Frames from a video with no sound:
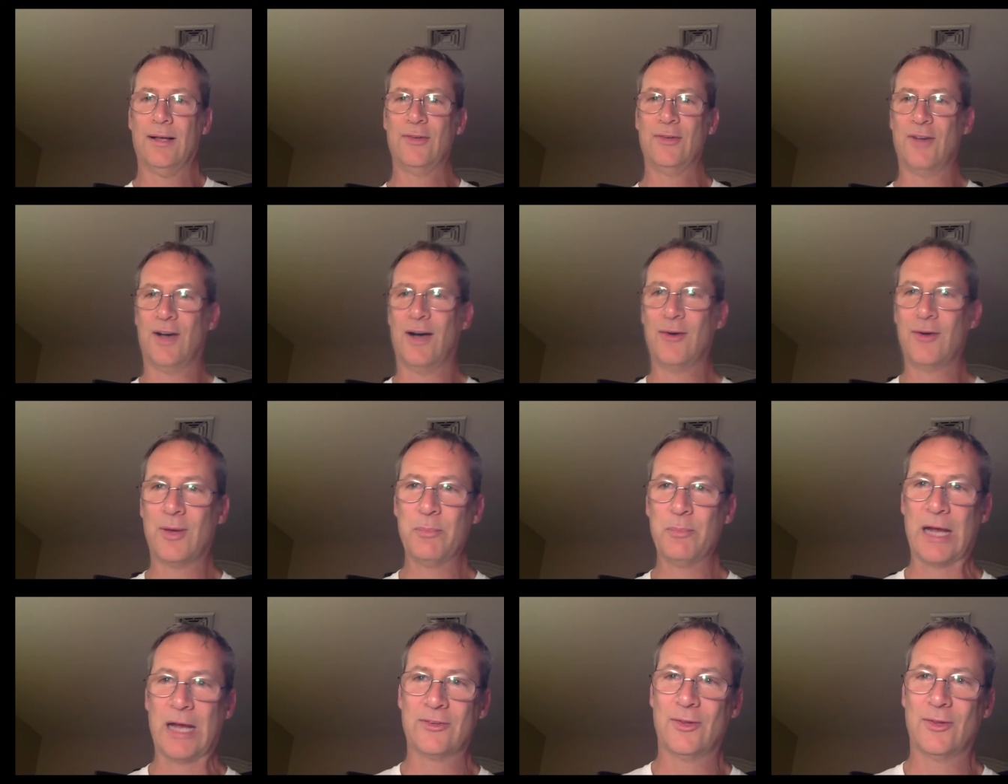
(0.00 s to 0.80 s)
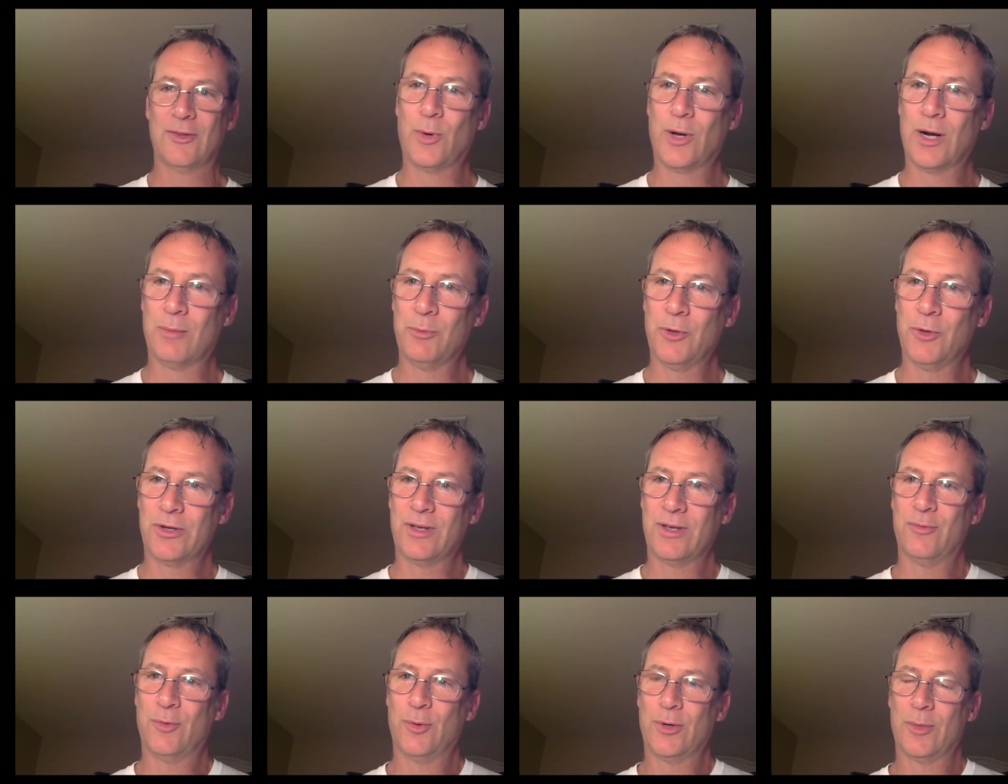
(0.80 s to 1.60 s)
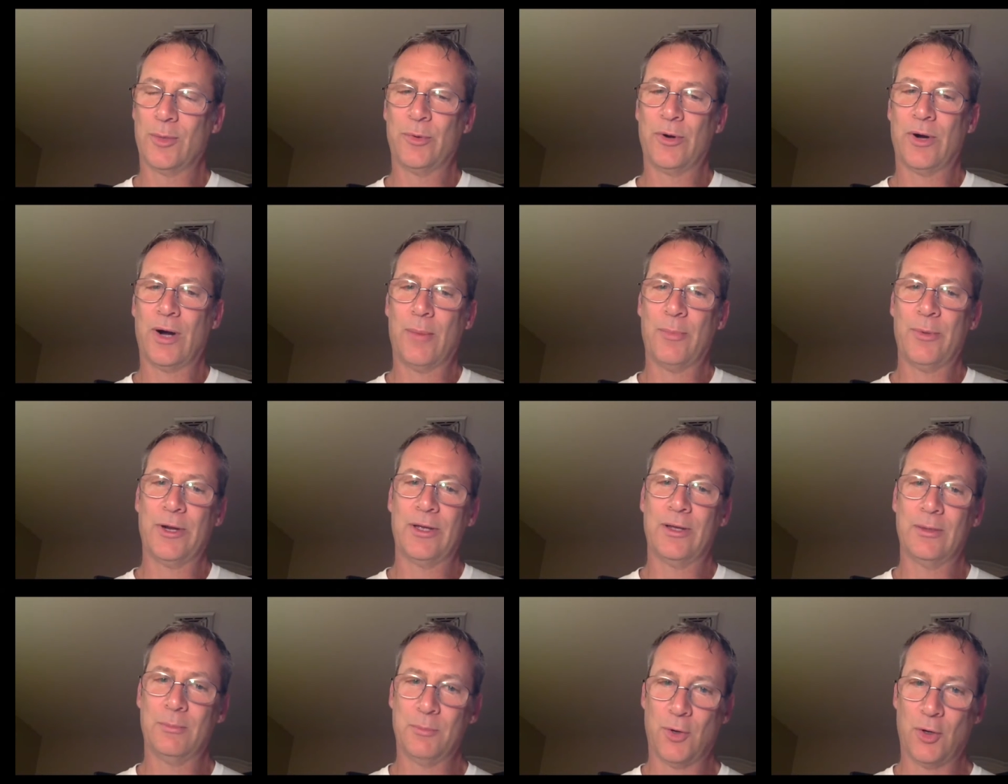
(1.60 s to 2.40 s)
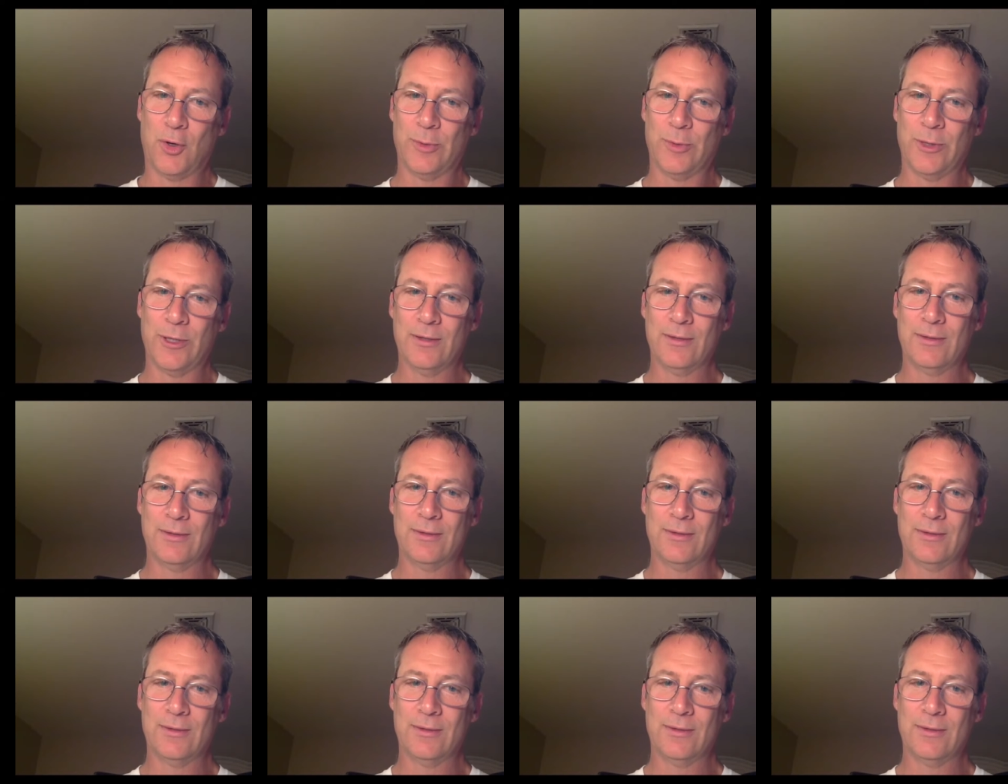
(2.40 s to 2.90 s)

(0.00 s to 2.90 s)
I'll come back to what I'm looking for in a property in a moment.